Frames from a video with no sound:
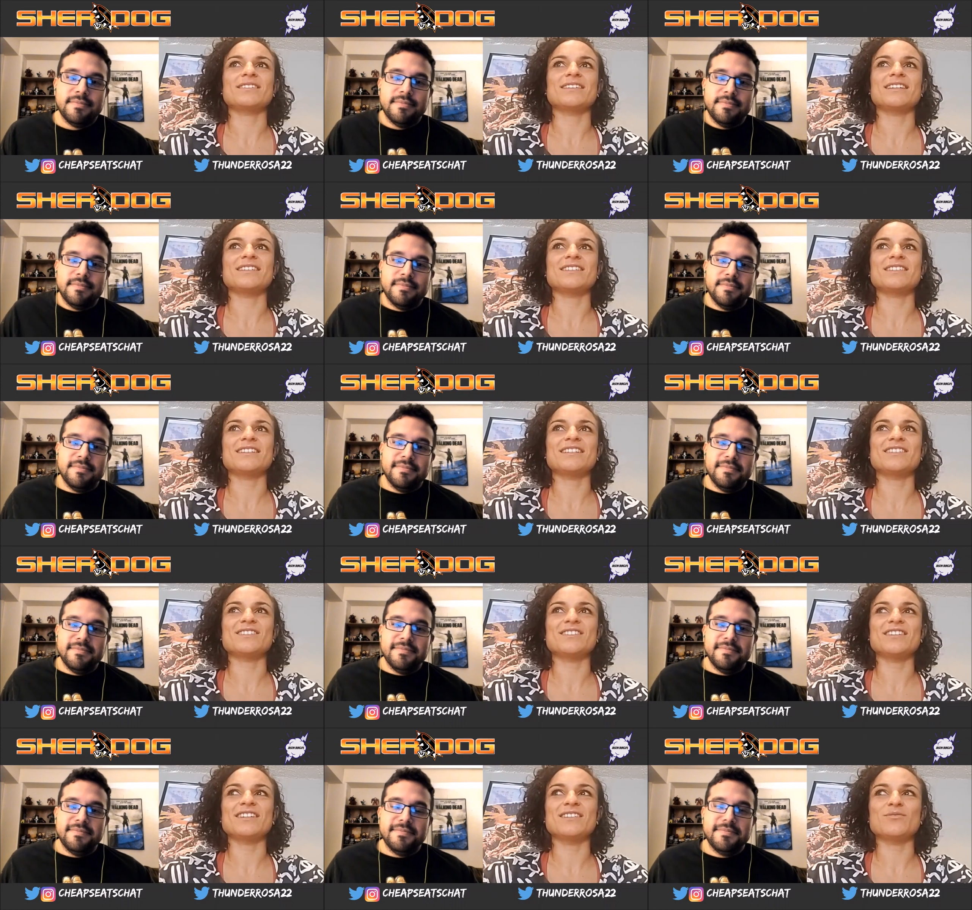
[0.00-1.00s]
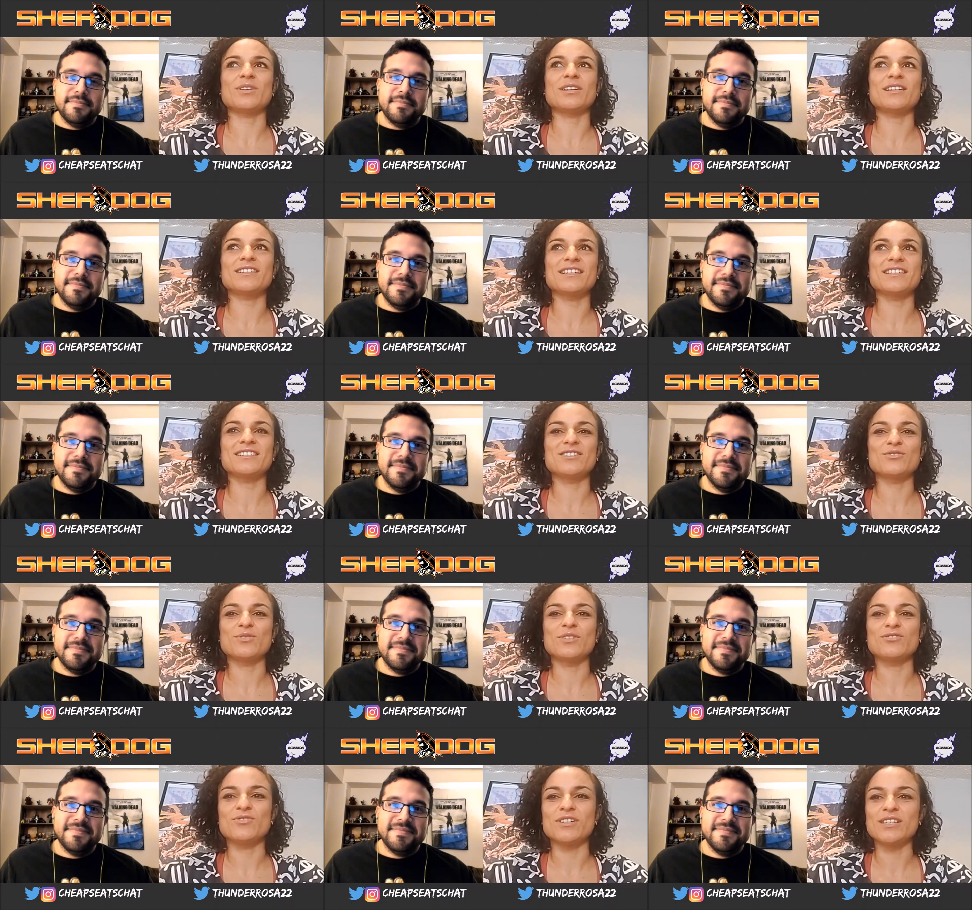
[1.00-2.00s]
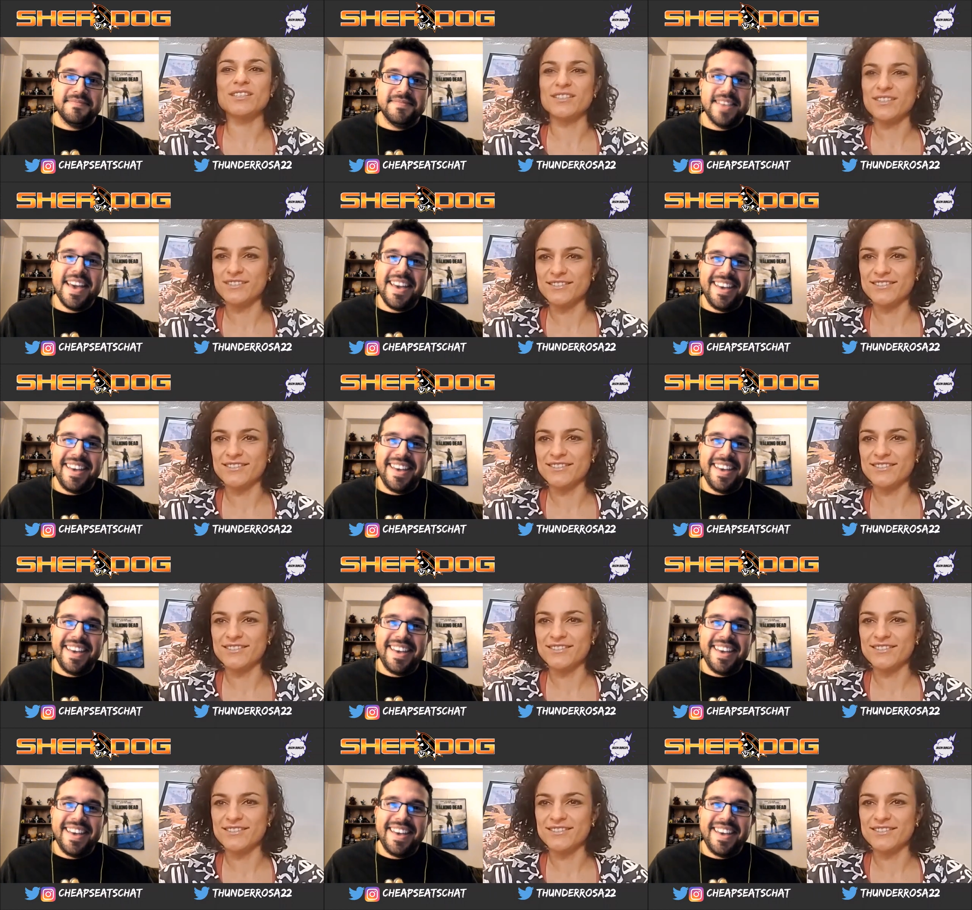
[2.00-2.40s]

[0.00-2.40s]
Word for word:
Speaker 1: It's it's the we're addicted to adrenaline.